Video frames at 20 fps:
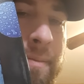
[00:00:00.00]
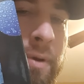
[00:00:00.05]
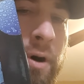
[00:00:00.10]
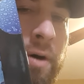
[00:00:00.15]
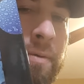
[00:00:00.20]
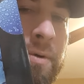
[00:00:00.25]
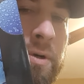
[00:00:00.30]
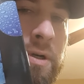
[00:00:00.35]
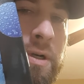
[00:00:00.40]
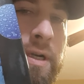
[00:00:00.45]

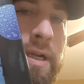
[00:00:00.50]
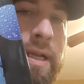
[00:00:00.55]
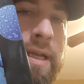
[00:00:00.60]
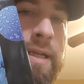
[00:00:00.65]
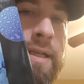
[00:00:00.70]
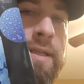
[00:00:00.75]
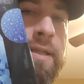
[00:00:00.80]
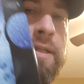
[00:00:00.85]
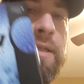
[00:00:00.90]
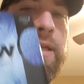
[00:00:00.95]
Palmer
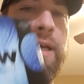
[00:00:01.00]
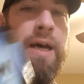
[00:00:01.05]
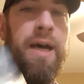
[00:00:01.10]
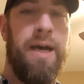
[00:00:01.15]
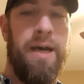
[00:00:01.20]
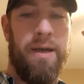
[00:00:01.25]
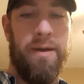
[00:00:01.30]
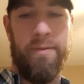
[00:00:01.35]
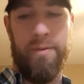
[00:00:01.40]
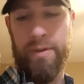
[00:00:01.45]
is
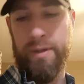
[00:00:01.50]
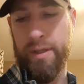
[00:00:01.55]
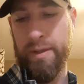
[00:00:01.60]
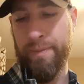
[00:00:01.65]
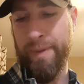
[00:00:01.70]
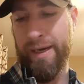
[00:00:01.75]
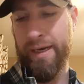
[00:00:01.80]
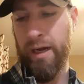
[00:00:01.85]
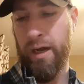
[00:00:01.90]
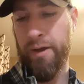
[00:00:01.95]
the
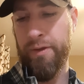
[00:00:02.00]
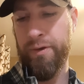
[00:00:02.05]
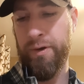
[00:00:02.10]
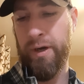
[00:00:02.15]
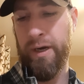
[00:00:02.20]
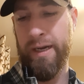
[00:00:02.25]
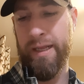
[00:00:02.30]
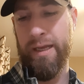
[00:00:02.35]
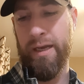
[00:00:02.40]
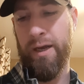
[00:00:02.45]
main author
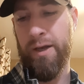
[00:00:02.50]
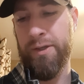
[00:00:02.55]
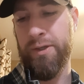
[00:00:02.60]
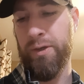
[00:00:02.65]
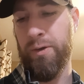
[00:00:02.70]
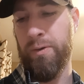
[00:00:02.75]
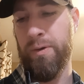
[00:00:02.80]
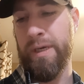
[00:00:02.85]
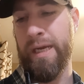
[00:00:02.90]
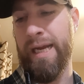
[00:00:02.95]
on it.
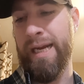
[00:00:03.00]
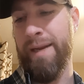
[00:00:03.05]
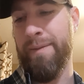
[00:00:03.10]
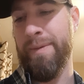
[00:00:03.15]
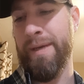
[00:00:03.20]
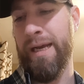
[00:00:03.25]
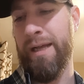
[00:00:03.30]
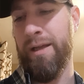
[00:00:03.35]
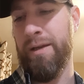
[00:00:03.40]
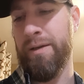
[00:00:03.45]
Also, a guy named
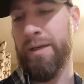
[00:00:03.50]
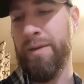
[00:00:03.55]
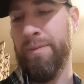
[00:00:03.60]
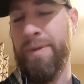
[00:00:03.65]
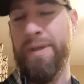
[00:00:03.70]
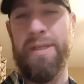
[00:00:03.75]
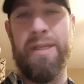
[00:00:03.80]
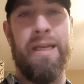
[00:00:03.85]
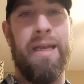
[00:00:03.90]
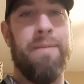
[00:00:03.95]
Colin
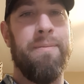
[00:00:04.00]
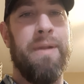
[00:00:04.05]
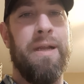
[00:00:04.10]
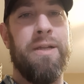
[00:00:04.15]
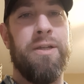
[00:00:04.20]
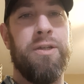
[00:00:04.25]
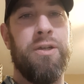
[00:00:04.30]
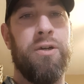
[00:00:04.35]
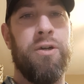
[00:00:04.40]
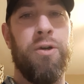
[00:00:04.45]
Comiskey. I'm
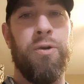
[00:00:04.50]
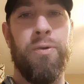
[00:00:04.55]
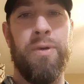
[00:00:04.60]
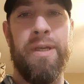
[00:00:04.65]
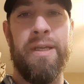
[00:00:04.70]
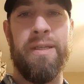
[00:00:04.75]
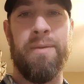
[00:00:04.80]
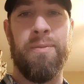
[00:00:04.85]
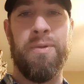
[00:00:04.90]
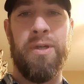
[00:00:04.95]
not sure who he
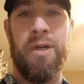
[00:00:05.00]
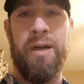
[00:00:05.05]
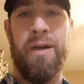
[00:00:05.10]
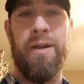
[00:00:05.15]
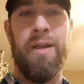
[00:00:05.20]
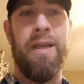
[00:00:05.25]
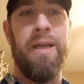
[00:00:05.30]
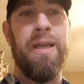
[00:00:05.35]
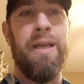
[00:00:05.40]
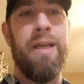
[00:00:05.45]
is. I'm
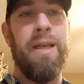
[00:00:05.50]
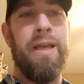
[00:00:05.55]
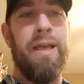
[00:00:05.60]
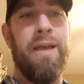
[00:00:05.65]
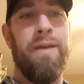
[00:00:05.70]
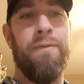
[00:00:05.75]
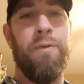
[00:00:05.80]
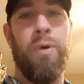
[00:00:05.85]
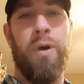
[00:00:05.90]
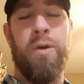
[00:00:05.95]
sorry
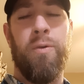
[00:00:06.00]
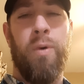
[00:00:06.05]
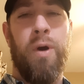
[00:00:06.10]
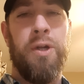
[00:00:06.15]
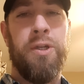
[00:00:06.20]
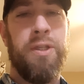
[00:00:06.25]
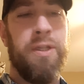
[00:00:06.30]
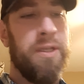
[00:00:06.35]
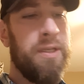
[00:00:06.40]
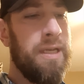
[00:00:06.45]
if you are
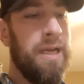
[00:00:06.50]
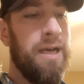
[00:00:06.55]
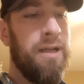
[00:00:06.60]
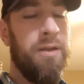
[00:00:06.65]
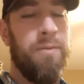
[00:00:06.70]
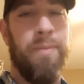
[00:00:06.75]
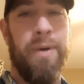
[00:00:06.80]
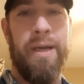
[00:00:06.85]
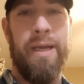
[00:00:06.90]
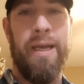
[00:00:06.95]
watching this,
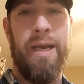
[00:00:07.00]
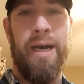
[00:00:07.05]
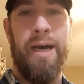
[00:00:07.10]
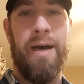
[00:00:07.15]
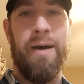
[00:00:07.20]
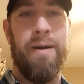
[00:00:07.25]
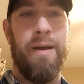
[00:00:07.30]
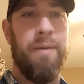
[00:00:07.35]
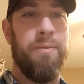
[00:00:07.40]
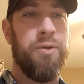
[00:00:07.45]
Colin, but
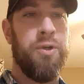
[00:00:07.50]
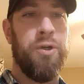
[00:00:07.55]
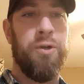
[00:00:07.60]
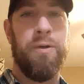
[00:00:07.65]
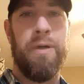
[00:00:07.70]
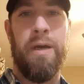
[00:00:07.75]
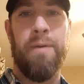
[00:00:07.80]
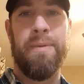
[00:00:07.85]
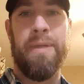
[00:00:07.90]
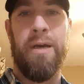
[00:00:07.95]
I'm sure you
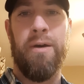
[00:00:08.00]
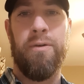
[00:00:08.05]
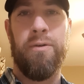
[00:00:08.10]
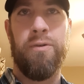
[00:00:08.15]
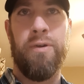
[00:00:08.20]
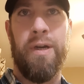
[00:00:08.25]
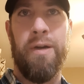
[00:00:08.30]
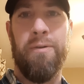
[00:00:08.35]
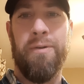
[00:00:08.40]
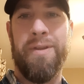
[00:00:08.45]
helped out
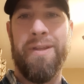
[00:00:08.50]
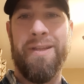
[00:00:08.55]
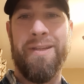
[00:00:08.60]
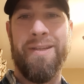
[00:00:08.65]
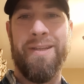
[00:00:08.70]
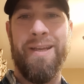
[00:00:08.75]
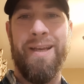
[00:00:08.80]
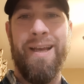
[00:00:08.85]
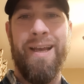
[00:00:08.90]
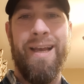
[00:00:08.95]
great with
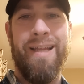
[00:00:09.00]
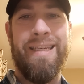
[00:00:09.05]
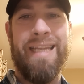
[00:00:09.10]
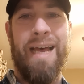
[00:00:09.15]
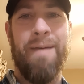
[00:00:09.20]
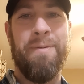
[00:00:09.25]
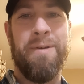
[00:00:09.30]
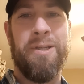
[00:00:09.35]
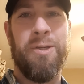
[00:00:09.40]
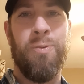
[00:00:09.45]
this
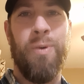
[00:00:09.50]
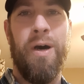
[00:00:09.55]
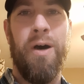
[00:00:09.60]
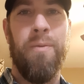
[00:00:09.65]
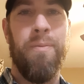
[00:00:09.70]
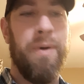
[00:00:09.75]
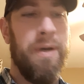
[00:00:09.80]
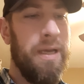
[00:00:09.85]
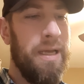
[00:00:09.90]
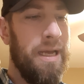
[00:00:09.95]
topic as well.
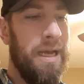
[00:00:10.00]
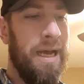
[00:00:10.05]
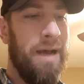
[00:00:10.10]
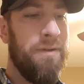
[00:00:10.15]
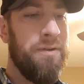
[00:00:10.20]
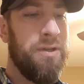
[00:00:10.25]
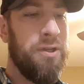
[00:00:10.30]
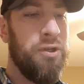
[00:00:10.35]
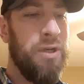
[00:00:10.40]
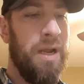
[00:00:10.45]
But
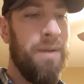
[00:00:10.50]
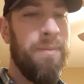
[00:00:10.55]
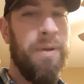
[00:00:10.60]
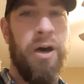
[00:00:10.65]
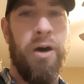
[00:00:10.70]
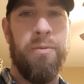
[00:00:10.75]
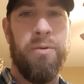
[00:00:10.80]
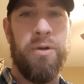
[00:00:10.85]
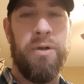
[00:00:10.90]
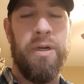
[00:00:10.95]
obviously, John
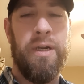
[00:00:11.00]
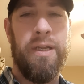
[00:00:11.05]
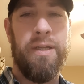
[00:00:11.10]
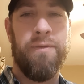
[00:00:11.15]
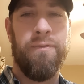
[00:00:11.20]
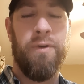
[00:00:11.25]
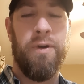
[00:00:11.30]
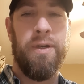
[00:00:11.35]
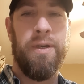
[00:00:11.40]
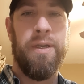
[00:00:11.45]
Palmer
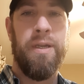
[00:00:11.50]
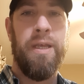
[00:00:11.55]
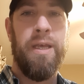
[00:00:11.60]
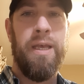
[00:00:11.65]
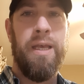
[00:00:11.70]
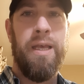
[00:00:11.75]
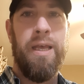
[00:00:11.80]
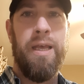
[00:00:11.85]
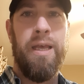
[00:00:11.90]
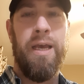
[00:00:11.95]
has written
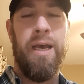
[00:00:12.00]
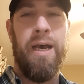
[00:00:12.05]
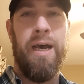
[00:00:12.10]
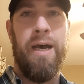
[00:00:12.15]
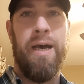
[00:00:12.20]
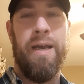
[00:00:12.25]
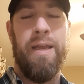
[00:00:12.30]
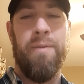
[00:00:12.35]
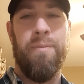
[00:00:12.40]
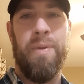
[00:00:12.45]

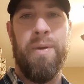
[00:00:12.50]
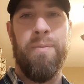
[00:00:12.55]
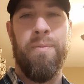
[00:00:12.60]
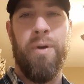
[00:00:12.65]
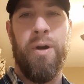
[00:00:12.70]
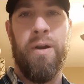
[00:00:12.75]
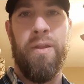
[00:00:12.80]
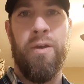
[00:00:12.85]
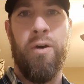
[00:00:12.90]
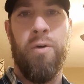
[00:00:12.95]
and been
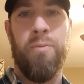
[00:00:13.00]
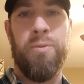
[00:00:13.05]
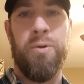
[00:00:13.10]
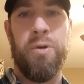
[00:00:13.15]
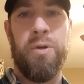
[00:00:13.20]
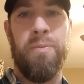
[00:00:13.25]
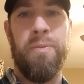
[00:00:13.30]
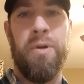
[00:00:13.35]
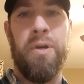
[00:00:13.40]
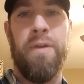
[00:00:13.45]
part of the homebrew
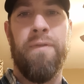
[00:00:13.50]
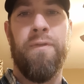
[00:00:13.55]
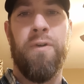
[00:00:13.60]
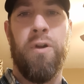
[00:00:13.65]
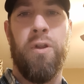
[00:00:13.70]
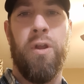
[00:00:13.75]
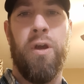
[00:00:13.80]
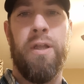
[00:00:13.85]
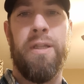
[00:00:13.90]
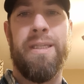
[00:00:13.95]
community for
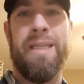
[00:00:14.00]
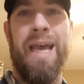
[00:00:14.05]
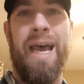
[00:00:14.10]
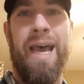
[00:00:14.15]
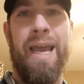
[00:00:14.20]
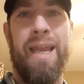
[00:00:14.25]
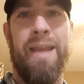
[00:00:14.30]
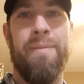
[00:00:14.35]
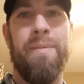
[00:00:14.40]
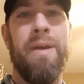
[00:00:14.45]
a long
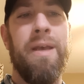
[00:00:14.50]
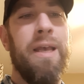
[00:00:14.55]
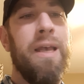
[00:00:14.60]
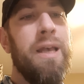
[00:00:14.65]
time.